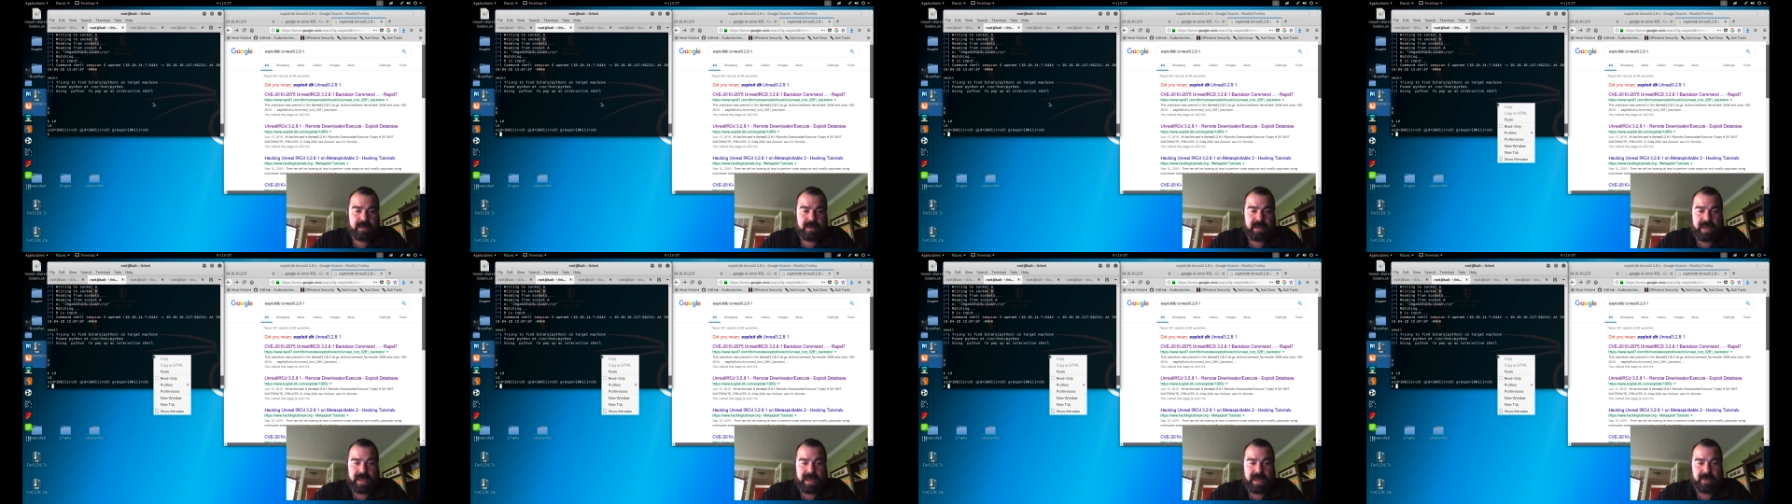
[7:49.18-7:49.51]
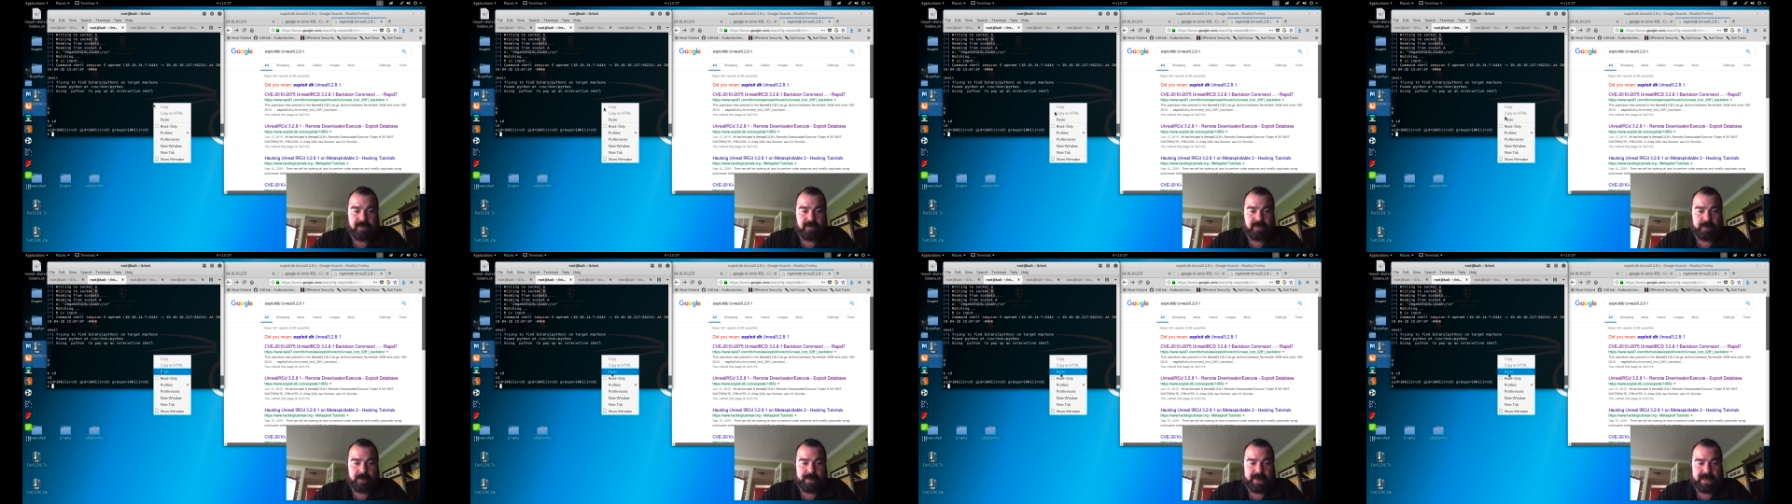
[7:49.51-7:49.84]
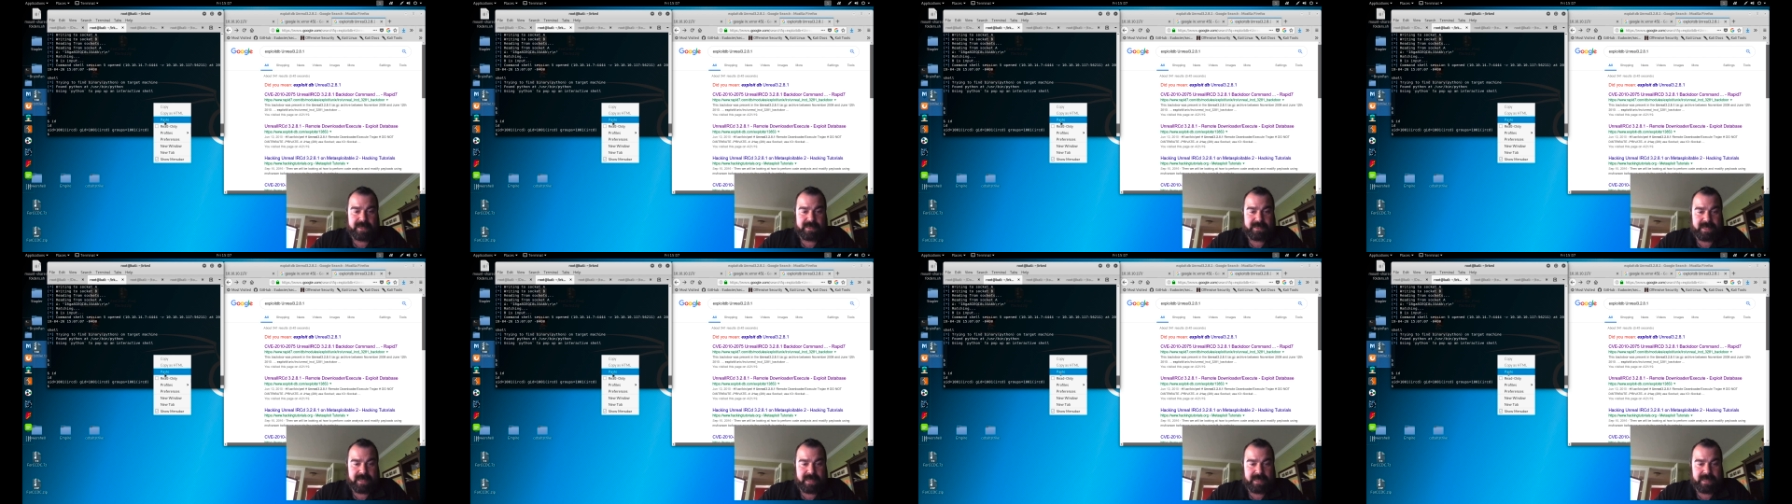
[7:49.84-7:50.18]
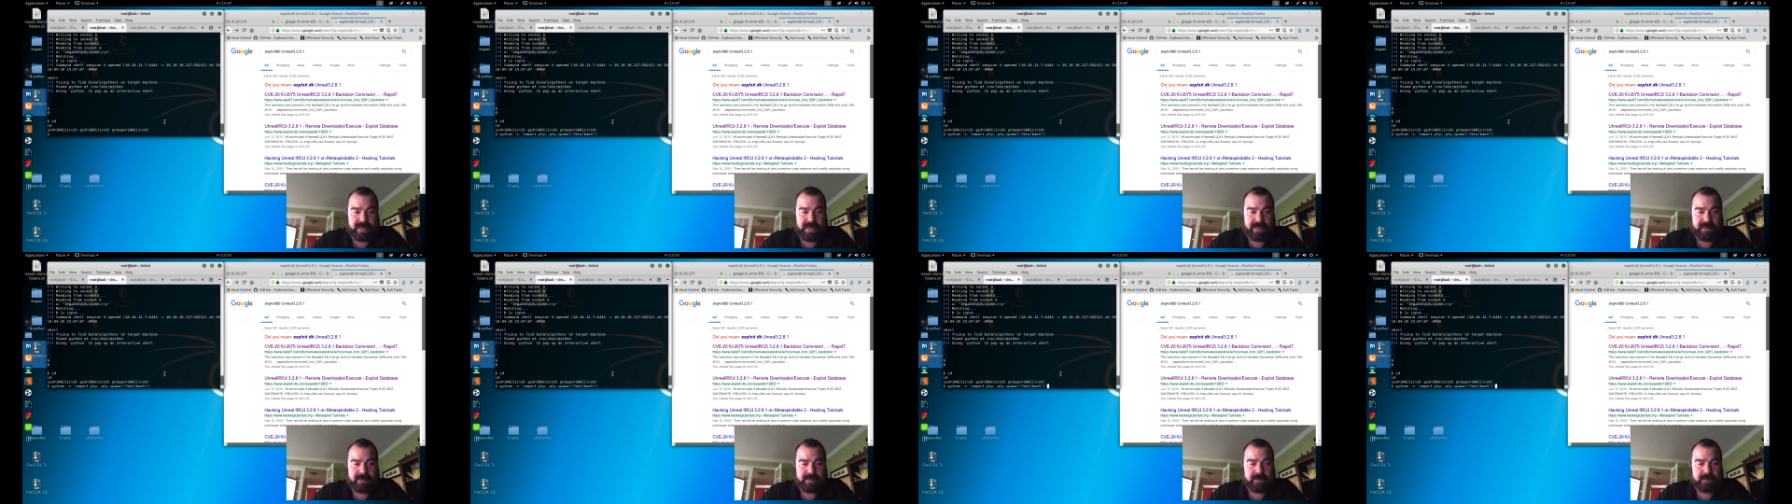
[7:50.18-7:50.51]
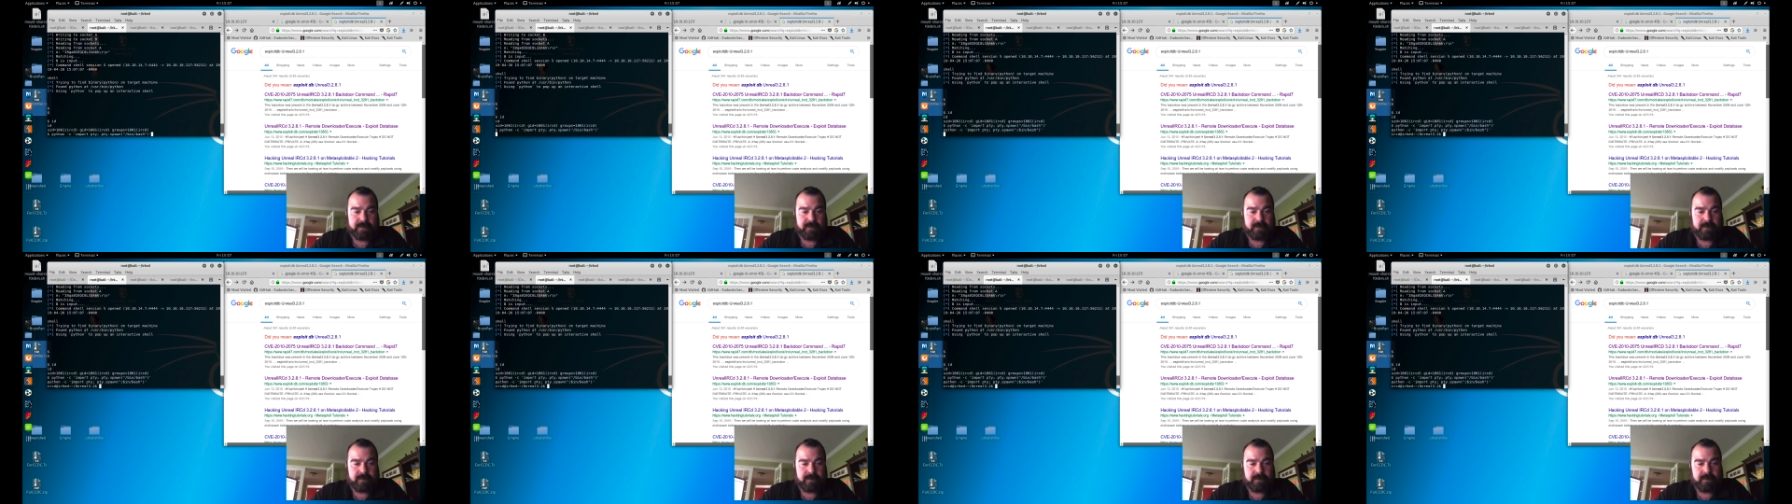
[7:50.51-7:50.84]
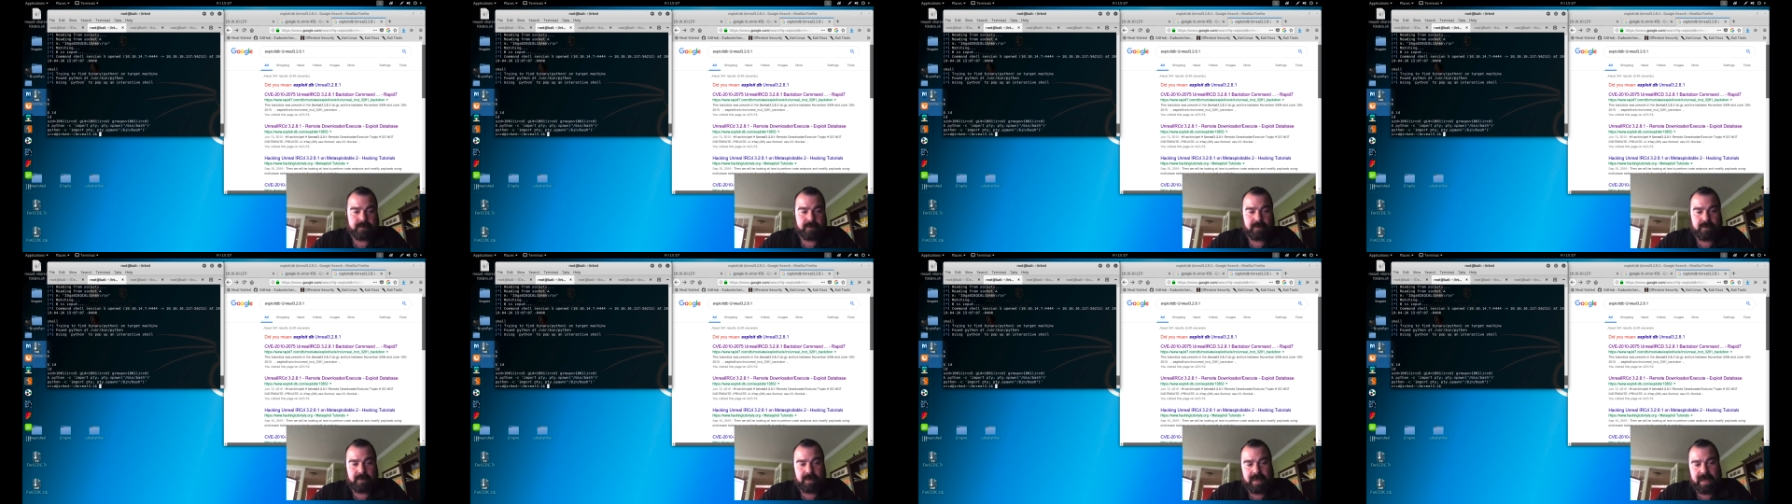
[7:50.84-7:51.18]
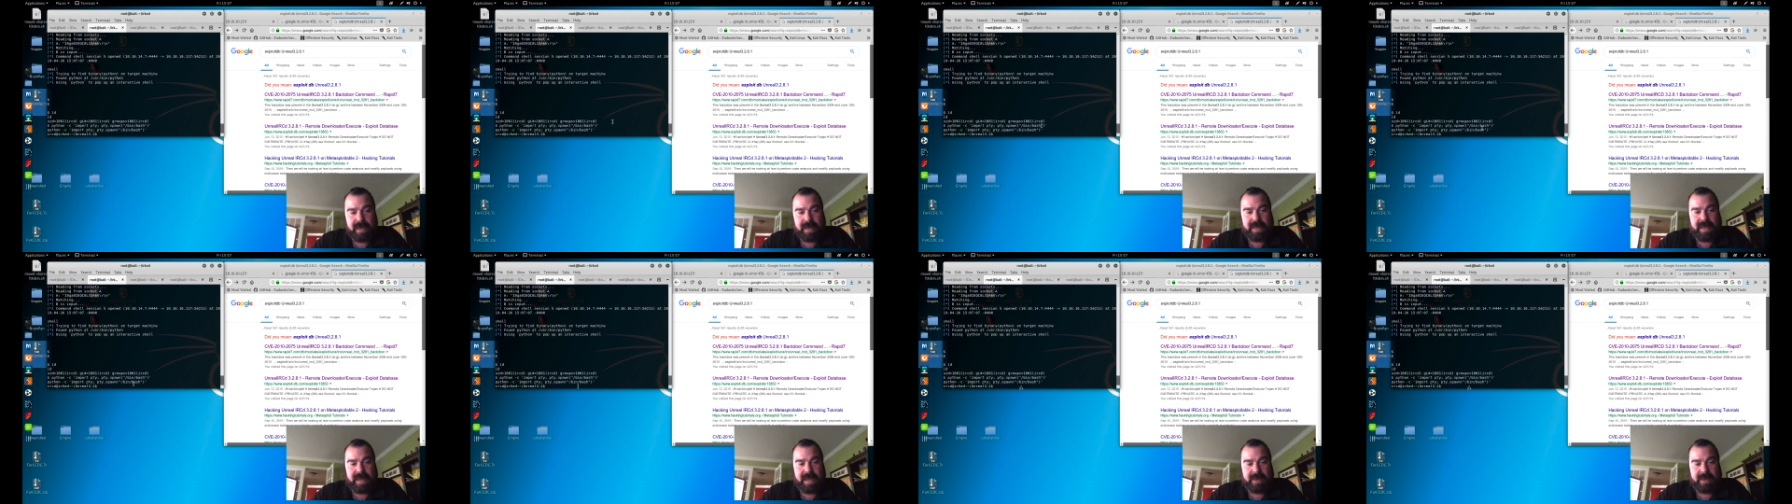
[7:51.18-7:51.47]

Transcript: And we'll paste that in. And